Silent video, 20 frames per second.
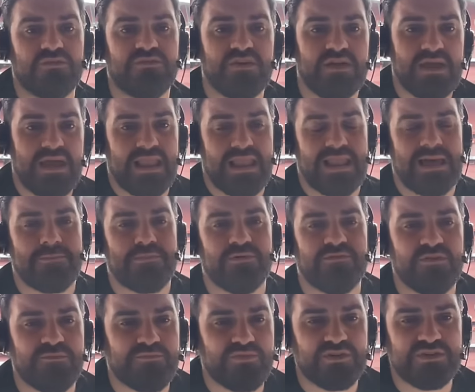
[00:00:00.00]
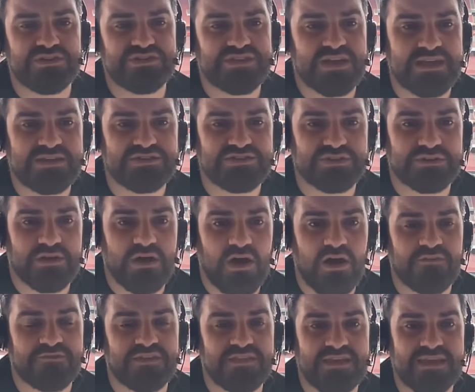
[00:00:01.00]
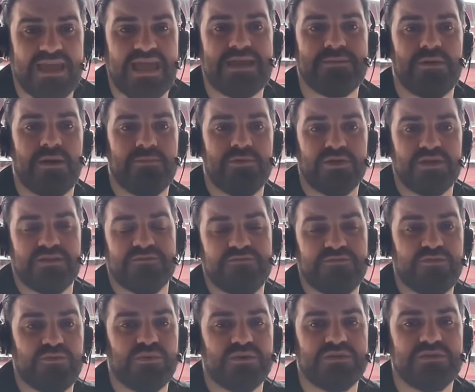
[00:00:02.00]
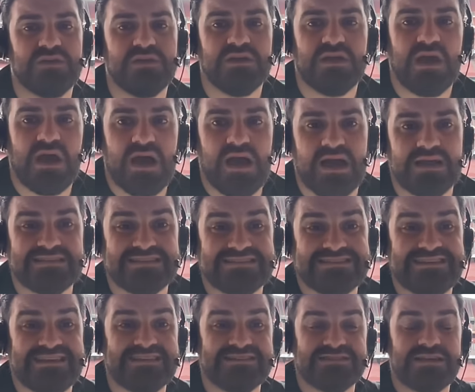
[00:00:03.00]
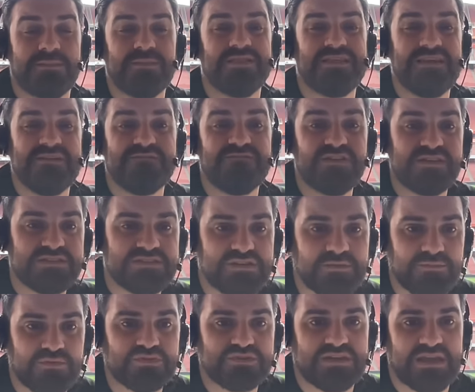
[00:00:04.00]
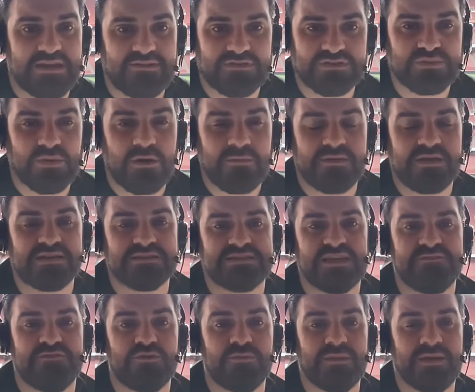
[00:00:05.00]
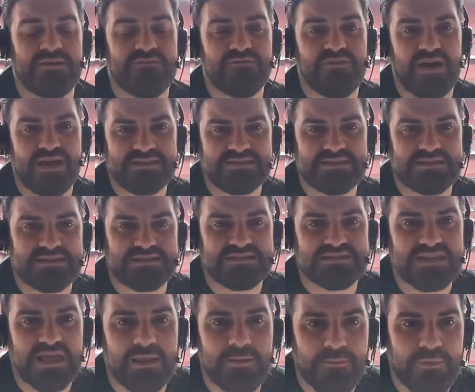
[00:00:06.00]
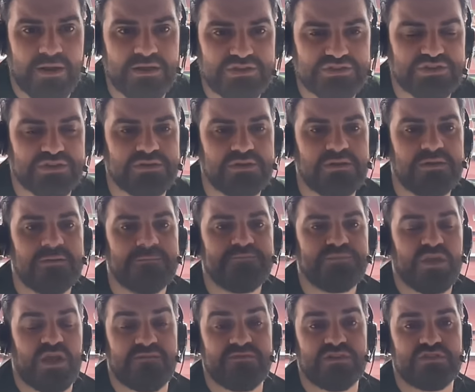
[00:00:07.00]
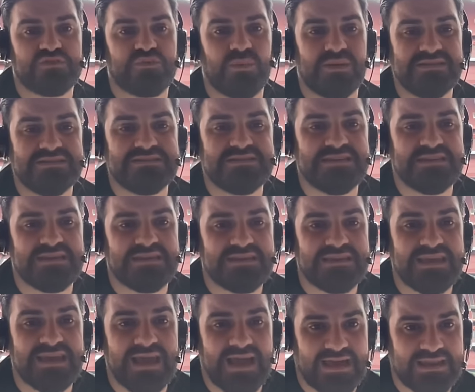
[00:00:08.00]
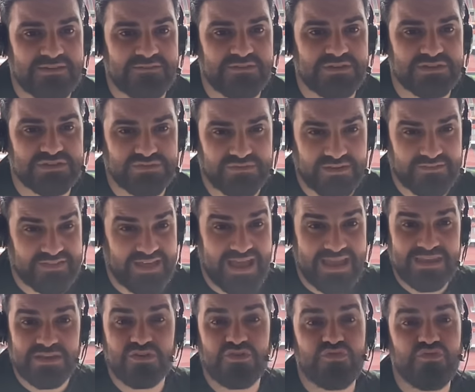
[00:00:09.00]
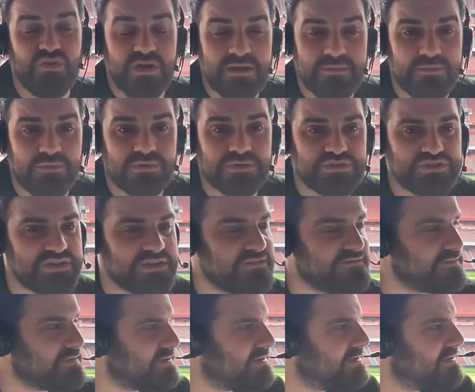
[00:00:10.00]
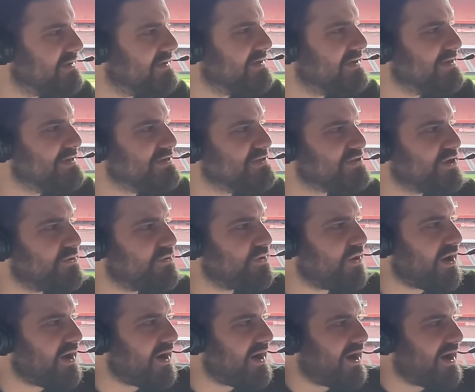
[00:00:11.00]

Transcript: of lap of appreciation after the game. I'm looking forward to seeing some of the Invincibles here as well, because they've all been invited in celebration of the 20-year anniversary of that incredible achievement. So